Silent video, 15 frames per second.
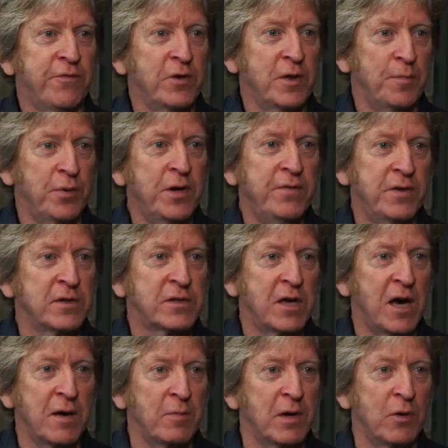for the previous
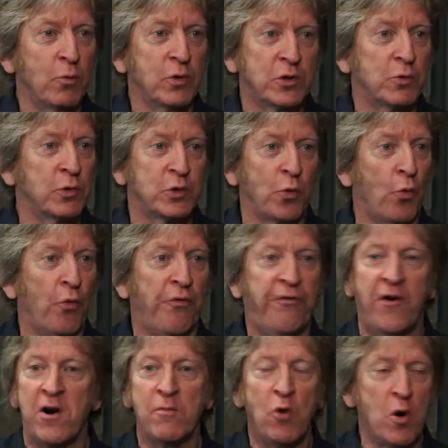cabinet, which was
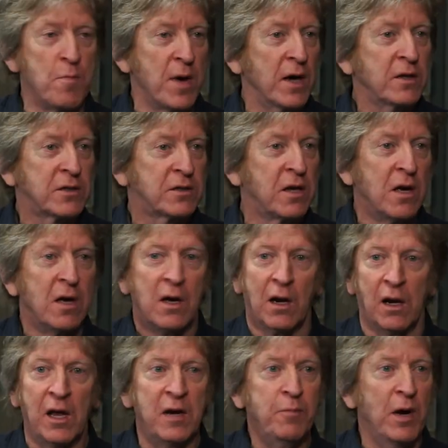far more mixed,
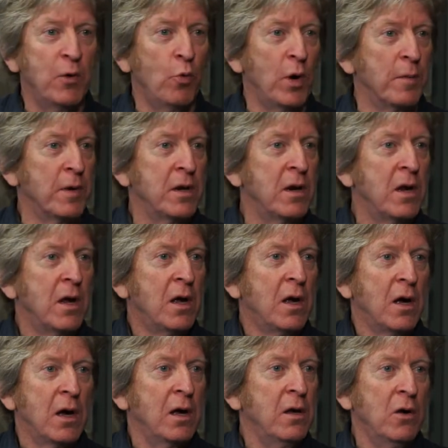led by women,
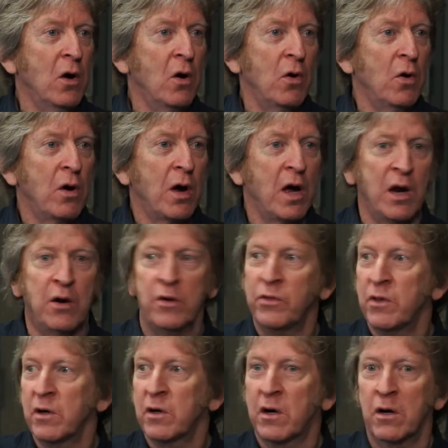you know, and
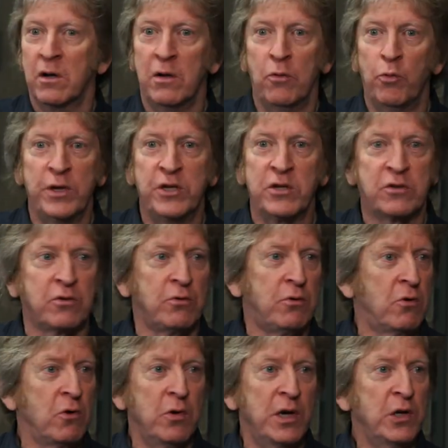we just
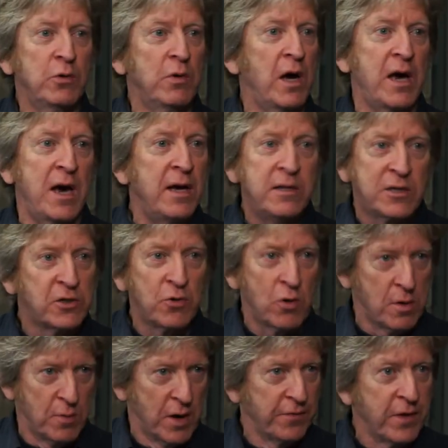grew into a hate
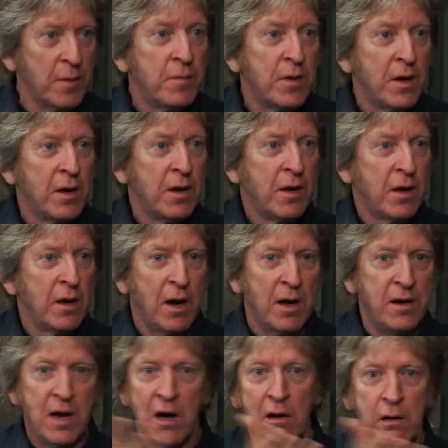storm of them, and
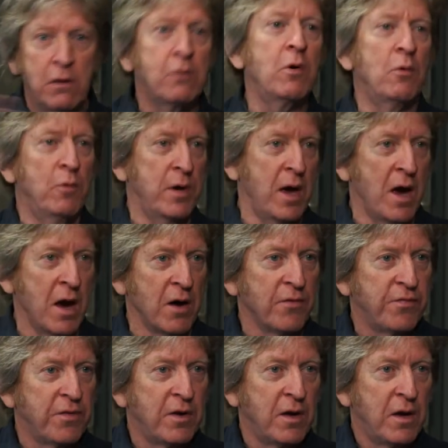now look what we have.
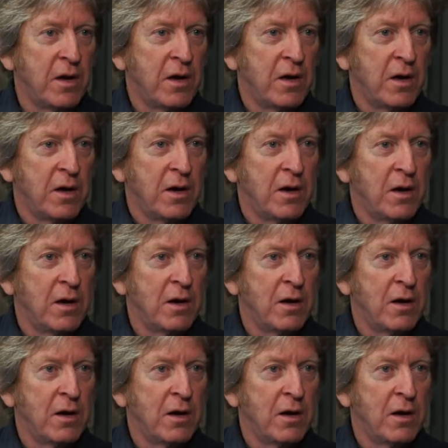I agree,